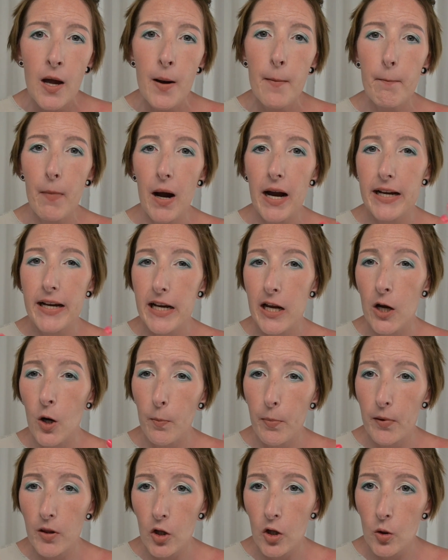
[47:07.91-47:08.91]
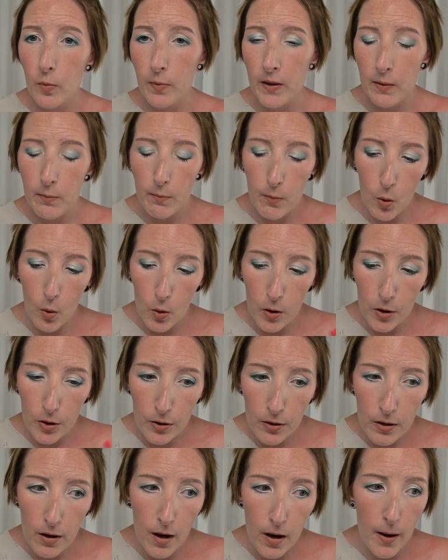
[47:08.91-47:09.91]
might help a little bit
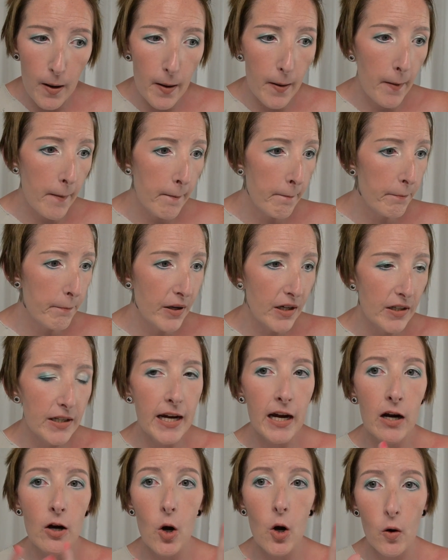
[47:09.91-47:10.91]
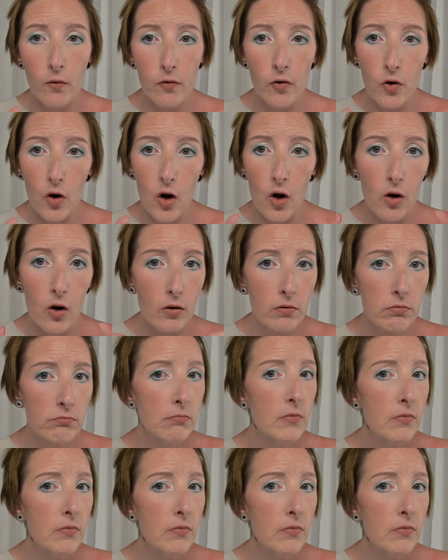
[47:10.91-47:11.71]
more, but yeah, overall